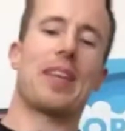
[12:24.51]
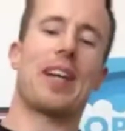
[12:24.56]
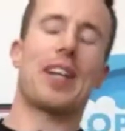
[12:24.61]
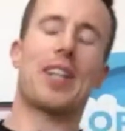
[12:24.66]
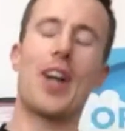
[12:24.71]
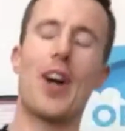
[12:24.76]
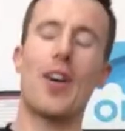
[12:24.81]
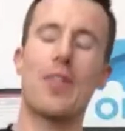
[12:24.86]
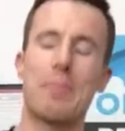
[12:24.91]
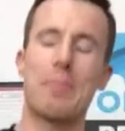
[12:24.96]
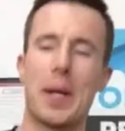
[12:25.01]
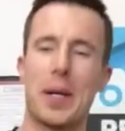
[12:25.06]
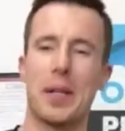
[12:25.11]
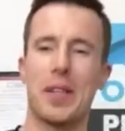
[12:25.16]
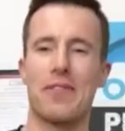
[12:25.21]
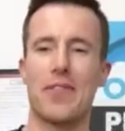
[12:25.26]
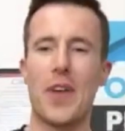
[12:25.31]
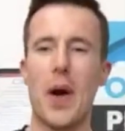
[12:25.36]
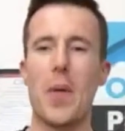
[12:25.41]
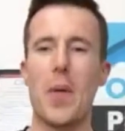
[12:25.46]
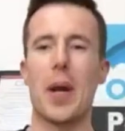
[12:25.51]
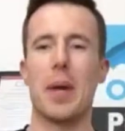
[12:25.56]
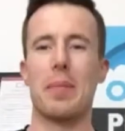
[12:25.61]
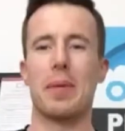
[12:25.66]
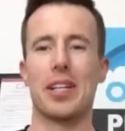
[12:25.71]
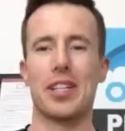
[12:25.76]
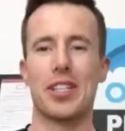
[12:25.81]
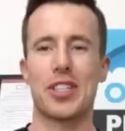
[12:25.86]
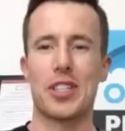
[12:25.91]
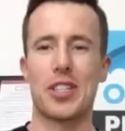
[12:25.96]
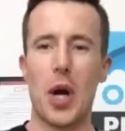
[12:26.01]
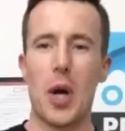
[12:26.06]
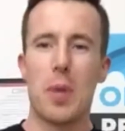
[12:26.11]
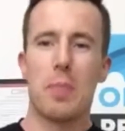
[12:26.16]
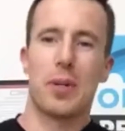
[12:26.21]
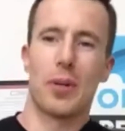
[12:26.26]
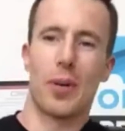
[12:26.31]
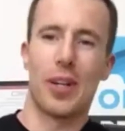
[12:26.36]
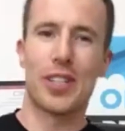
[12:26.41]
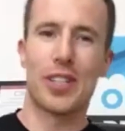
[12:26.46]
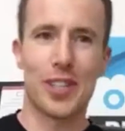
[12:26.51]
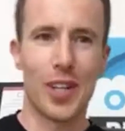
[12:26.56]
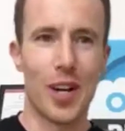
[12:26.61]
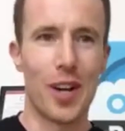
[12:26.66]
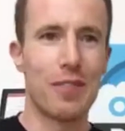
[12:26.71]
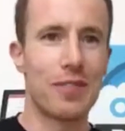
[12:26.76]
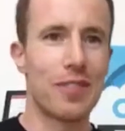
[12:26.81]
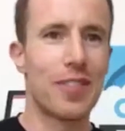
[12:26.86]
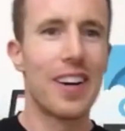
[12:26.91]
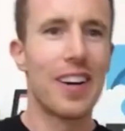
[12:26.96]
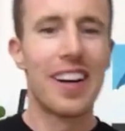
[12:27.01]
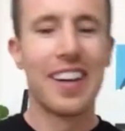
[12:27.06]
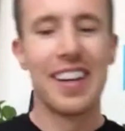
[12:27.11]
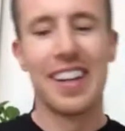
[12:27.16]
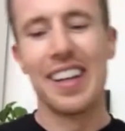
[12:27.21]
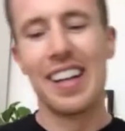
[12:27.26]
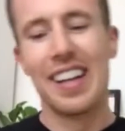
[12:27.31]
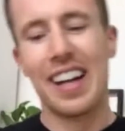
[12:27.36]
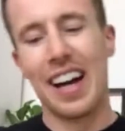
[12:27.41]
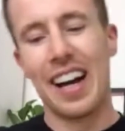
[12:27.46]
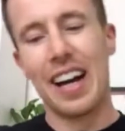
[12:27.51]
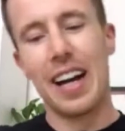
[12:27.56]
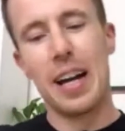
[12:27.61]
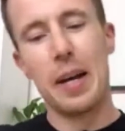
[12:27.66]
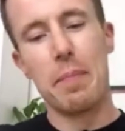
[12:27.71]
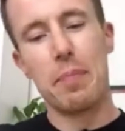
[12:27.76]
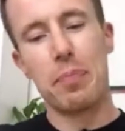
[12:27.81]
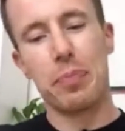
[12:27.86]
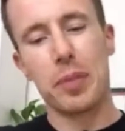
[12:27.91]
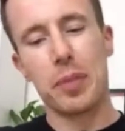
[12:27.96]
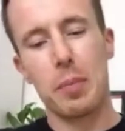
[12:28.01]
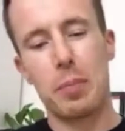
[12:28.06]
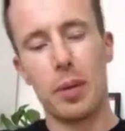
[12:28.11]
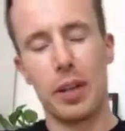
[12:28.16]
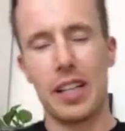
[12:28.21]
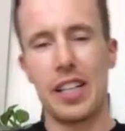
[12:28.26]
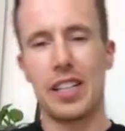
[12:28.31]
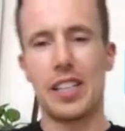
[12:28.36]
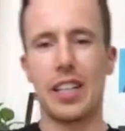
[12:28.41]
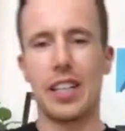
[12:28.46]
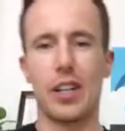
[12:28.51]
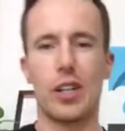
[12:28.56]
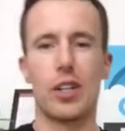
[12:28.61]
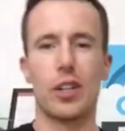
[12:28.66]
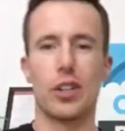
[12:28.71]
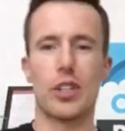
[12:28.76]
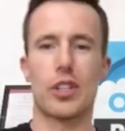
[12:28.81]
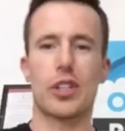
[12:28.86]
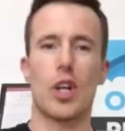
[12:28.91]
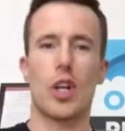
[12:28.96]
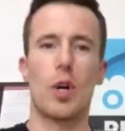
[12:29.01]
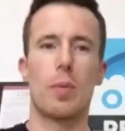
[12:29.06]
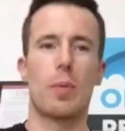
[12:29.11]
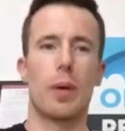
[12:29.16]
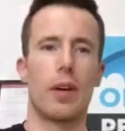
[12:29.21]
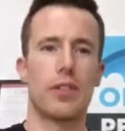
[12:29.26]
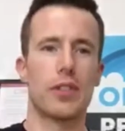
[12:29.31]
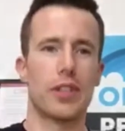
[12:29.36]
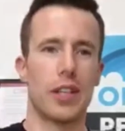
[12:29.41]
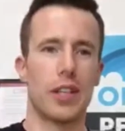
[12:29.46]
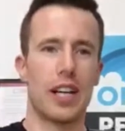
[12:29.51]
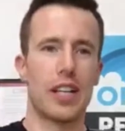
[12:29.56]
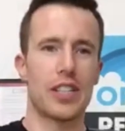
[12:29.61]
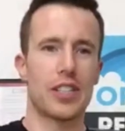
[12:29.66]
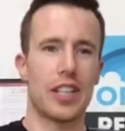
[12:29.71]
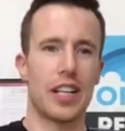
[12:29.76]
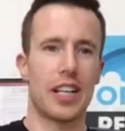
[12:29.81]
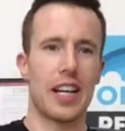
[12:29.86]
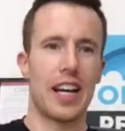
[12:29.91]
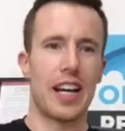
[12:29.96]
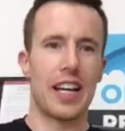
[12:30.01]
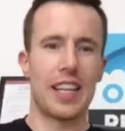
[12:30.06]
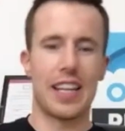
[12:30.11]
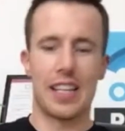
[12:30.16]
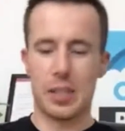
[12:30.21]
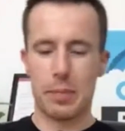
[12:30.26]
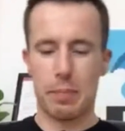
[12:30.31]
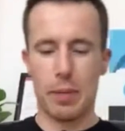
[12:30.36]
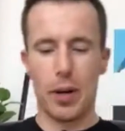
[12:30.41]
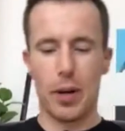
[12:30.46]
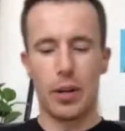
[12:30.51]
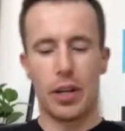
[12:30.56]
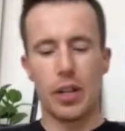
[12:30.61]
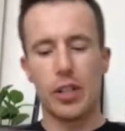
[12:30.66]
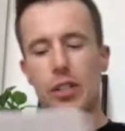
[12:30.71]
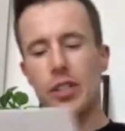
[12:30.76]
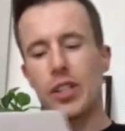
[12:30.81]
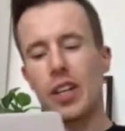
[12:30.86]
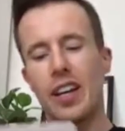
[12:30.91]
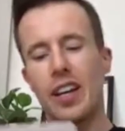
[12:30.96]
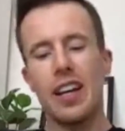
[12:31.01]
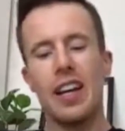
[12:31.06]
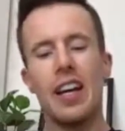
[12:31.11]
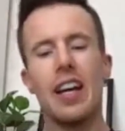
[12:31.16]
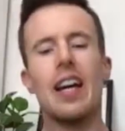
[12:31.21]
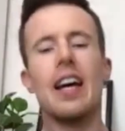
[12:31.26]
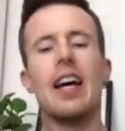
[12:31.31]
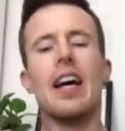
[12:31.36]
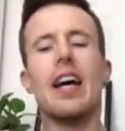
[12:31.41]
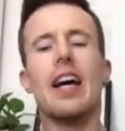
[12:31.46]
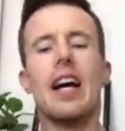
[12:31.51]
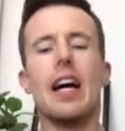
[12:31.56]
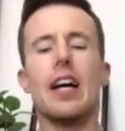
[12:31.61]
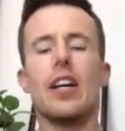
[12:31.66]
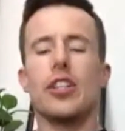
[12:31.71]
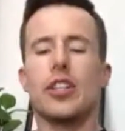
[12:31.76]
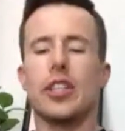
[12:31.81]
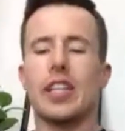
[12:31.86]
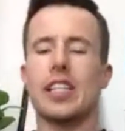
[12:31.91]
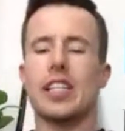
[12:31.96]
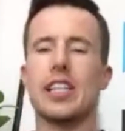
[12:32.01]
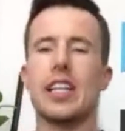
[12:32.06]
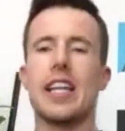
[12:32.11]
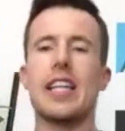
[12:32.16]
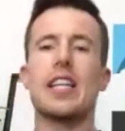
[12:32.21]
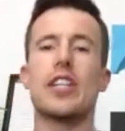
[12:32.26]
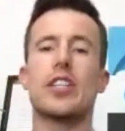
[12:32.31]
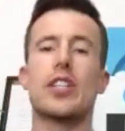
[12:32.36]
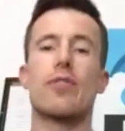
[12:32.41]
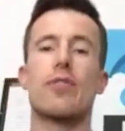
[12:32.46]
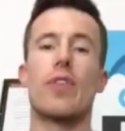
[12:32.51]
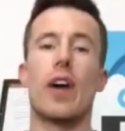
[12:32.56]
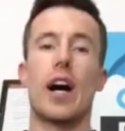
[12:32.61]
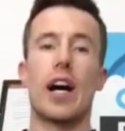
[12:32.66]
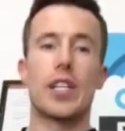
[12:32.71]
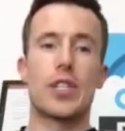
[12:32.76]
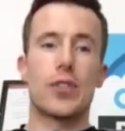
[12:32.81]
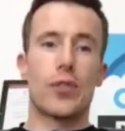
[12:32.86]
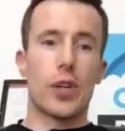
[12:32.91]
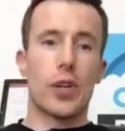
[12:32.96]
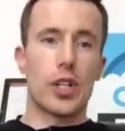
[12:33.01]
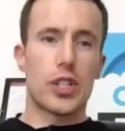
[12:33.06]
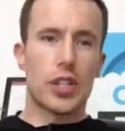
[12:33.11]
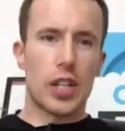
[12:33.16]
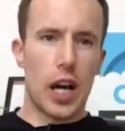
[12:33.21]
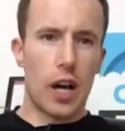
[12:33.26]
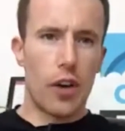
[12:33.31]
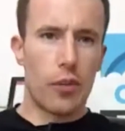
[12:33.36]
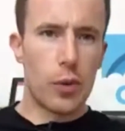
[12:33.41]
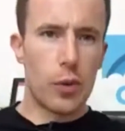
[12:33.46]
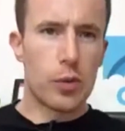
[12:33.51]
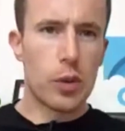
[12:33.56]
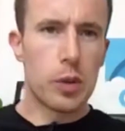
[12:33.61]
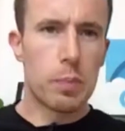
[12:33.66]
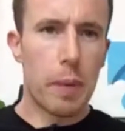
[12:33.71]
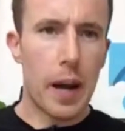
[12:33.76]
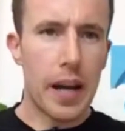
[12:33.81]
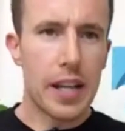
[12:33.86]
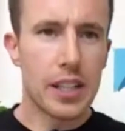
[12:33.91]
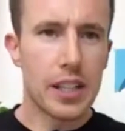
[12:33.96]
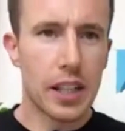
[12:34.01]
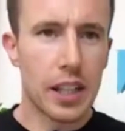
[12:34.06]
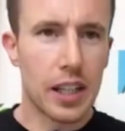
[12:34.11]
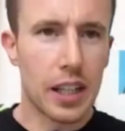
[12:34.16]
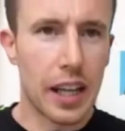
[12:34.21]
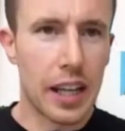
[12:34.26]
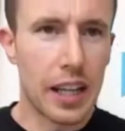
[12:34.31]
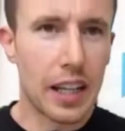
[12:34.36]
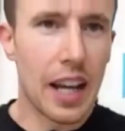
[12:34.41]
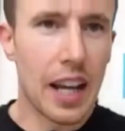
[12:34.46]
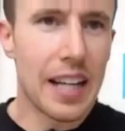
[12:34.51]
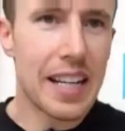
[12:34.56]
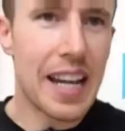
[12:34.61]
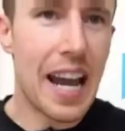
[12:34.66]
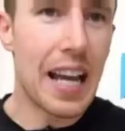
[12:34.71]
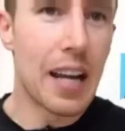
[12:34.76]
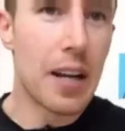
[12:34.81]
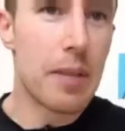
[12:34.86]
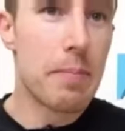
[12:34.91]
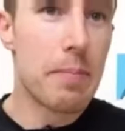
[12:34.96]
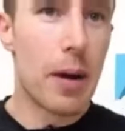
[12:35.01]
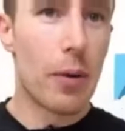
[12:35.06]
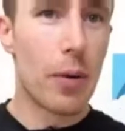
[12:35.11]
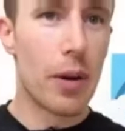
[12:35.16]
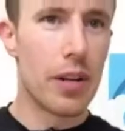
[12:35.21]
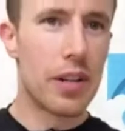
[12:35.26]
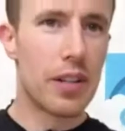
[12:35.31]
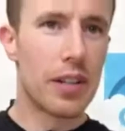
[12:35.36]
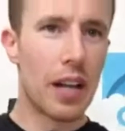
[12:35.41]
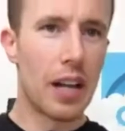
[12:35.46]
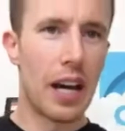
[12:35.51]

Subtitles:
I can't pick up the phone when I'm on a scope, Christoph. But at least they didn't cut the scope off, so that's a bonus. So that's Lynda's advice for herself, which was basically, like Helen Mirren.